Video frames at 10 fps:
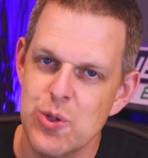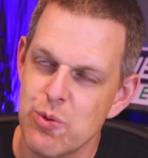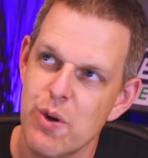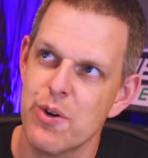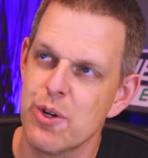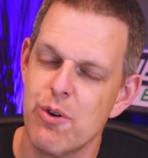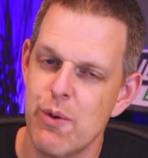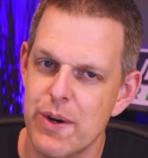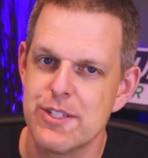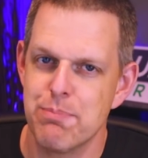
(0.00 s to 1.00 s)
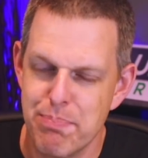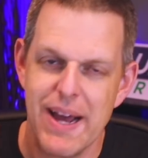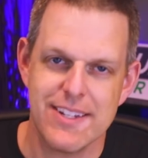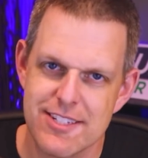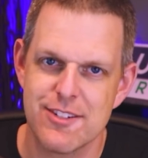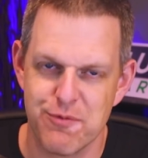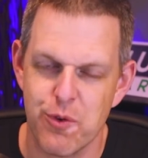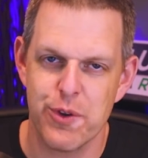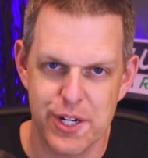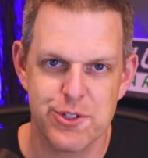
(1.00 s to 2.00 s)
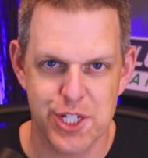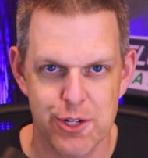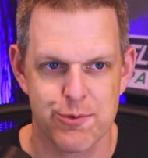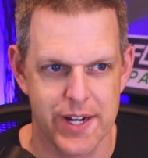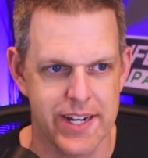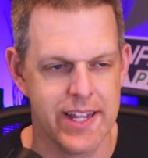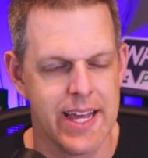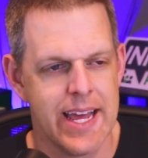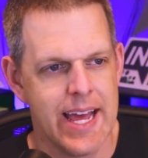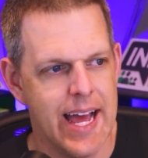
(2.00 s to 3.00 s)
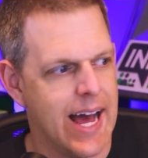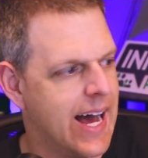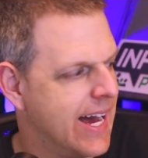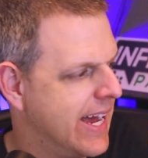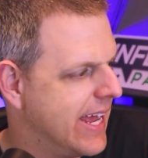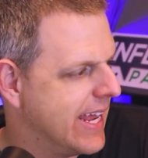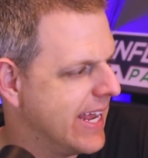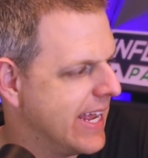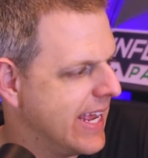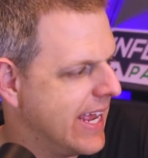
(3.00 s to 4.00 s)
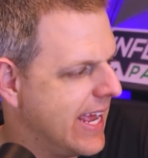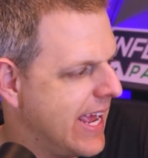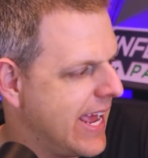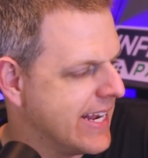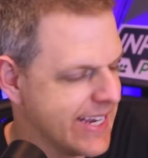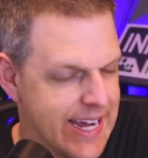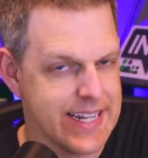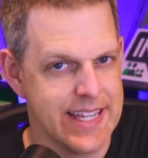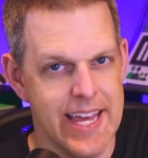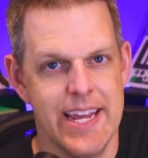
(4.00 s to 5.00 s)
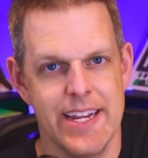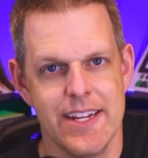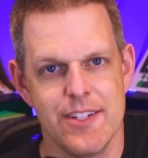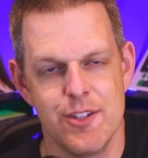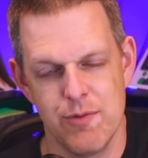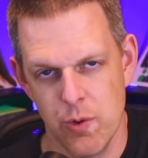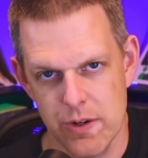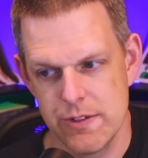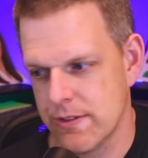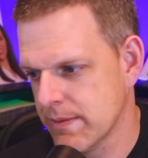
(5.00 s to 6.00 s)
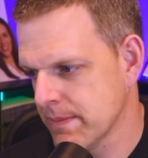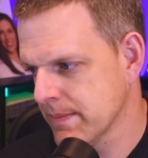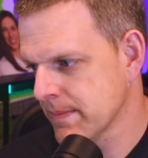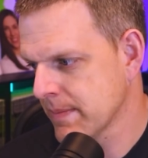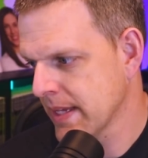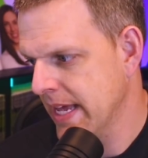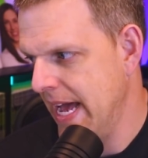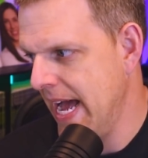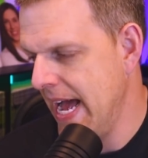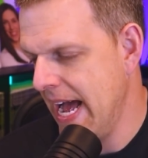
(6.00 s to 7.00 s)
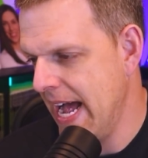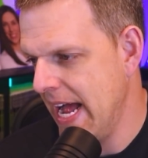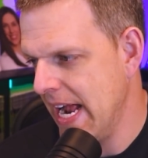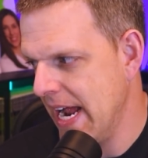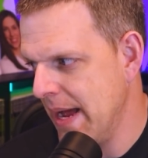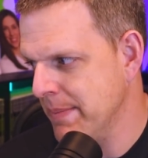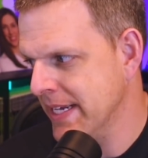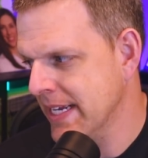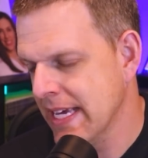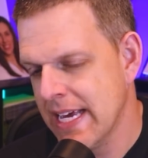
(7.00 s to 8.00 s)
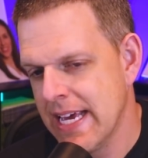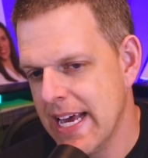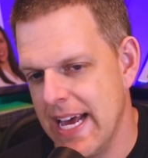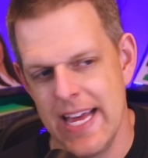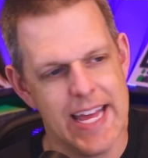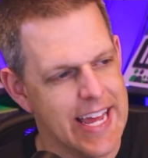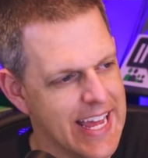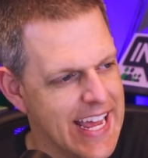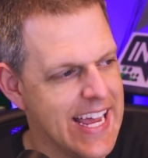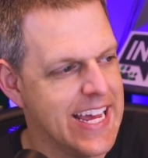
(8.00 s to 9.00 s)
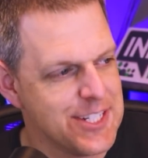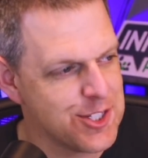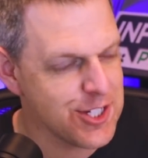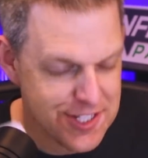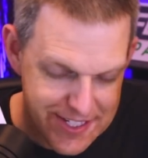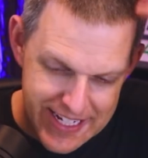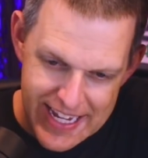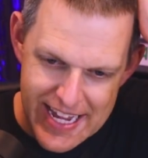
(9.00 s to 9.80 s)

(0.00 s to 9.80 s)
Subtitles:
quote unquote, what's best for their children, and yet they divorce. I mean, it's just